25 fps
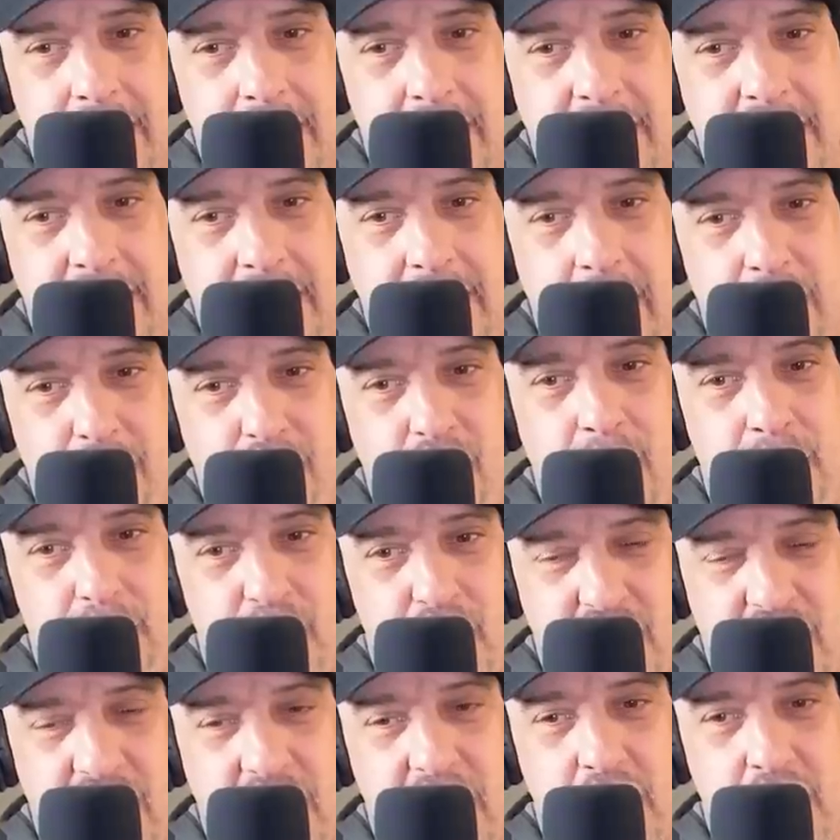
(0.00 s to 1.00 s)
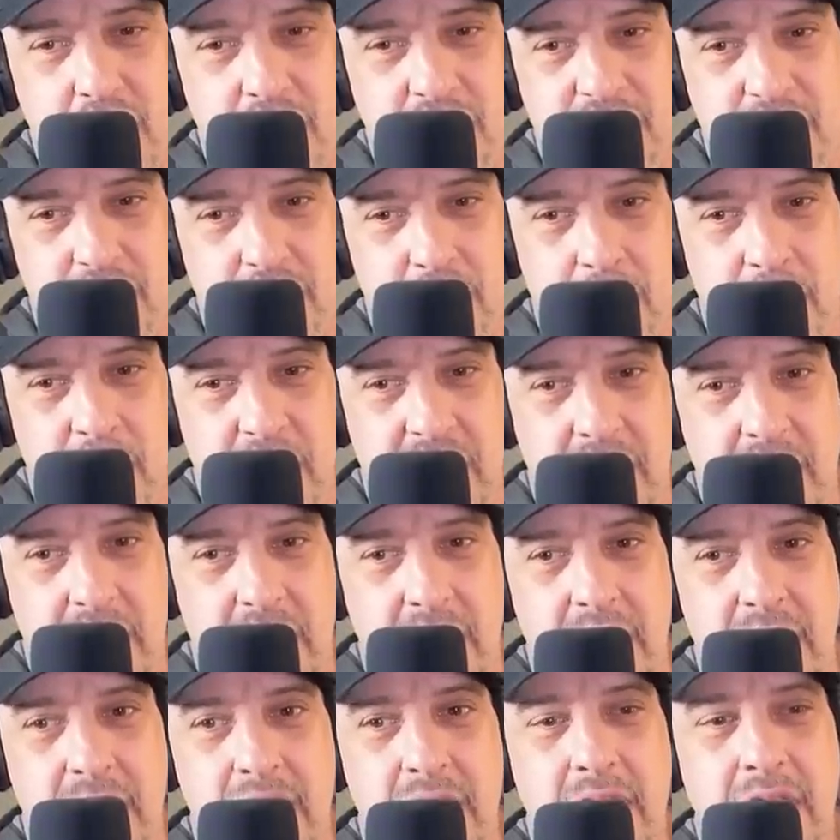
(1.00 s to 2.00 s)
a reputation for
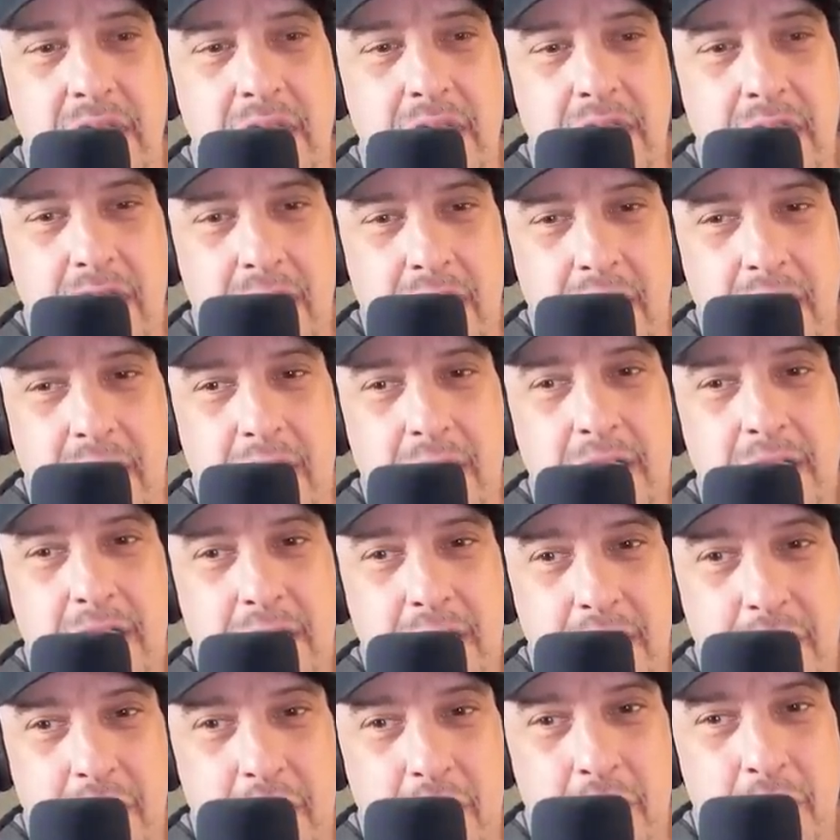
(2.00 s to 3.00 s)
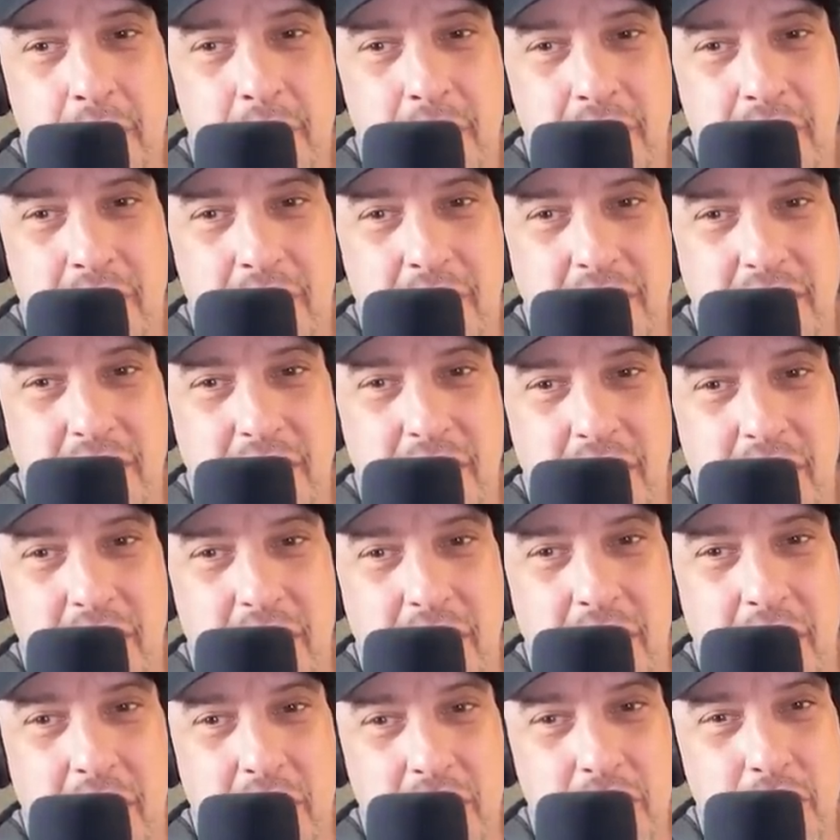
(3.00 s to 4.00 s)
being you know, a,
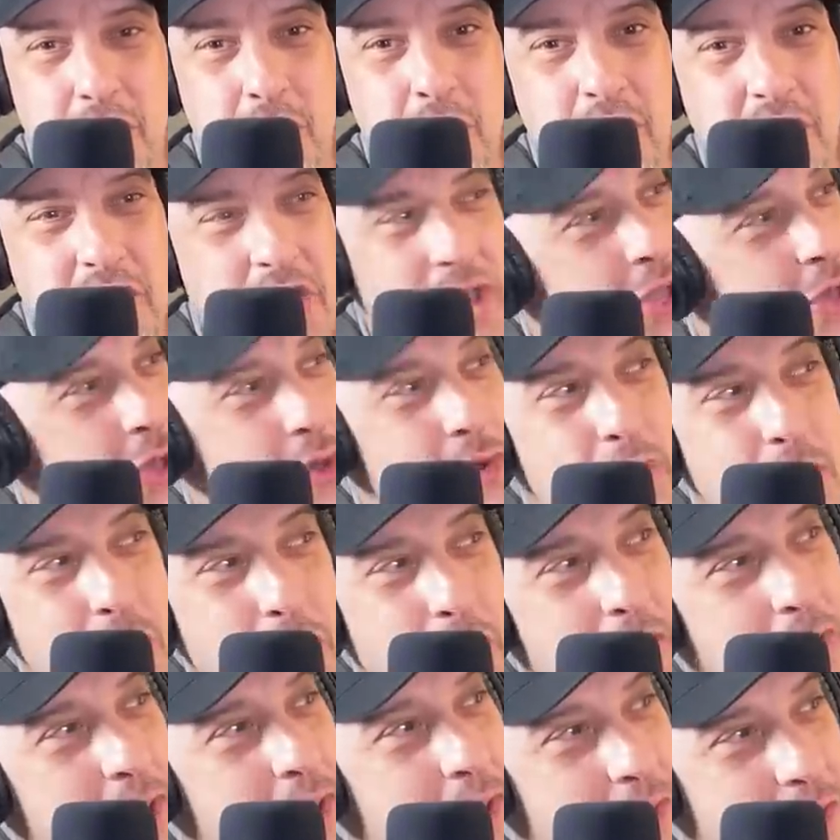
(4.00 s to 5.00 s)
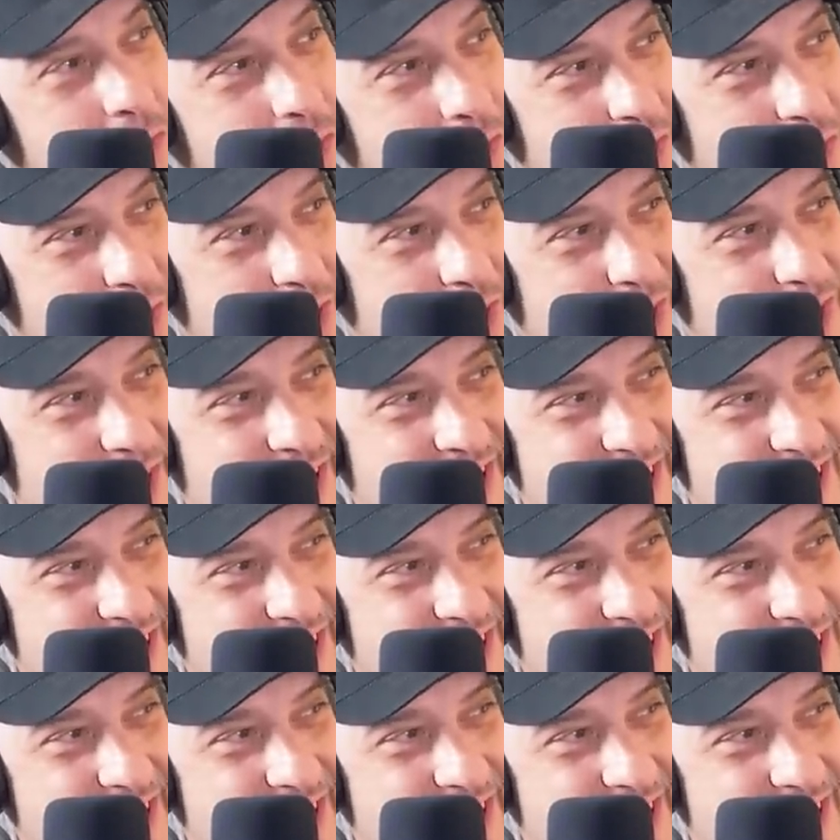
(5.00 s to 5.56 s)
a, a union goon. Yeah.